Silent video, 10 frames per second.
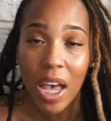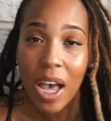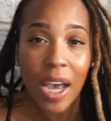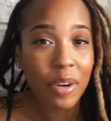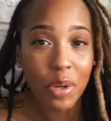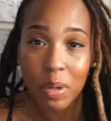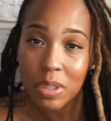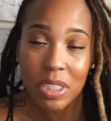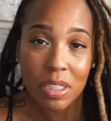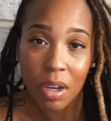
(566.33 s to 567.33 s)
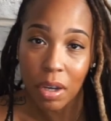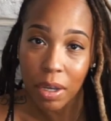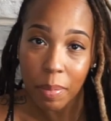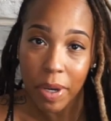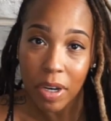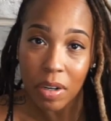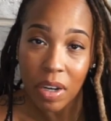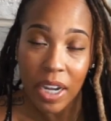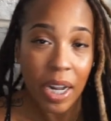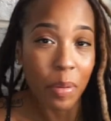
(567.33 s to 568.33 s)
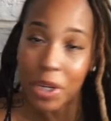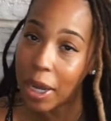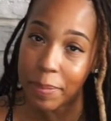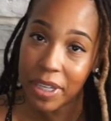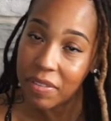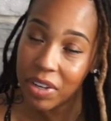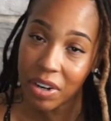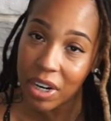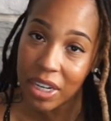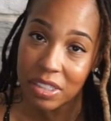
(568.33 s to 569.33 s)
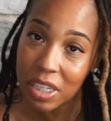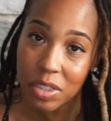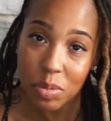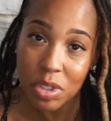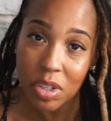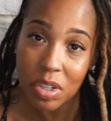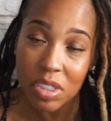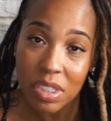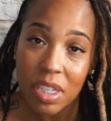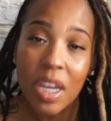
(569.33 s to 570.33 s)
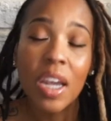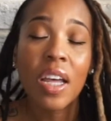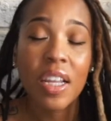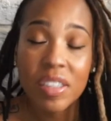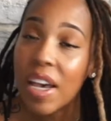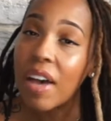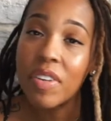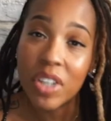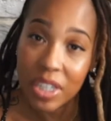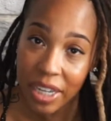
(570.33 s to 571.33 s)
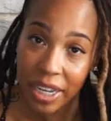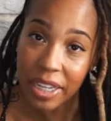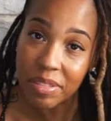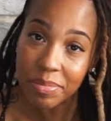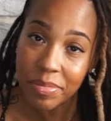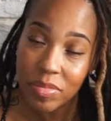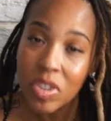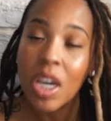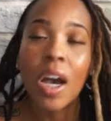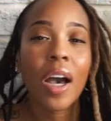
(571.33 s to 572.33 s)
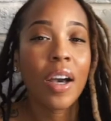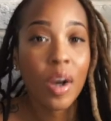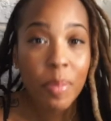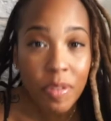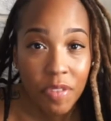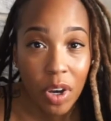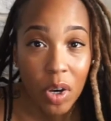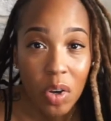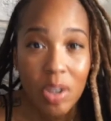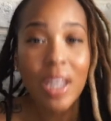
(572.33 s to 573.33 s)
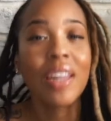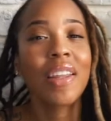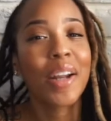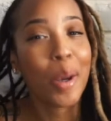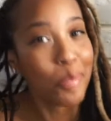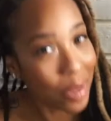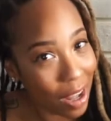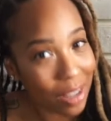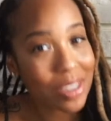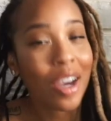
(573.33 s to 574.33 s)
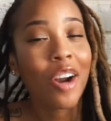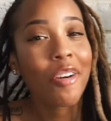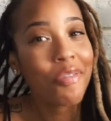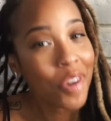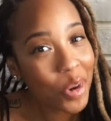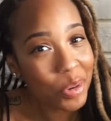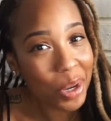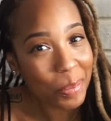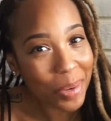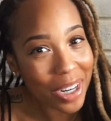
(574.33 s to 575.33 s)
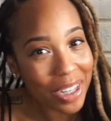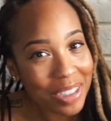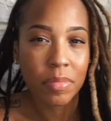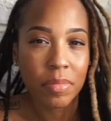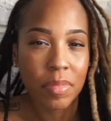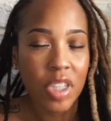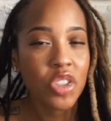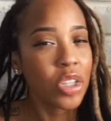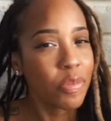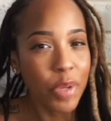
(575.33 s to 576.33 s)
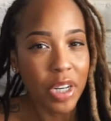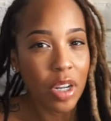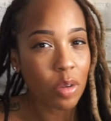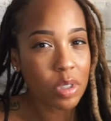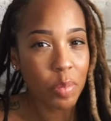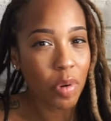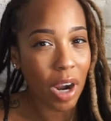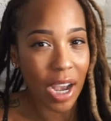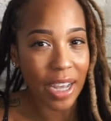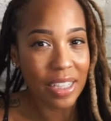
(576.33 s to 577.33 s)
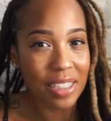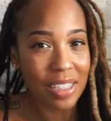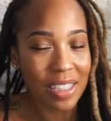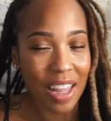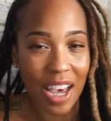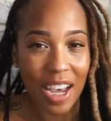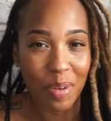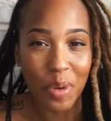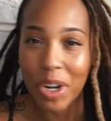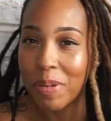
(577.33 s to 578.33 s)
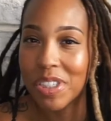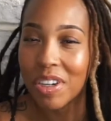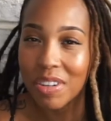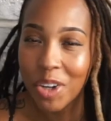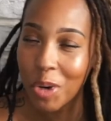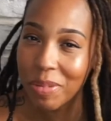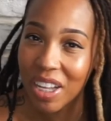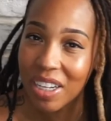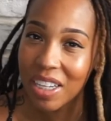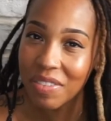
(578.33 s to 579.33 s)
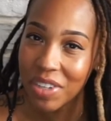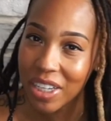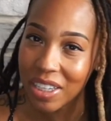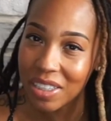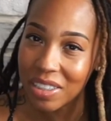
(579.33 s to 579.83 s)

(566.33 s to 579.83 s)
I don't know what she's talking about, and I would not be giving her any test results, and to have a good day. I hung up the phone, and then I blocked her phone number. It should have been no surprise that when I returned home that evening,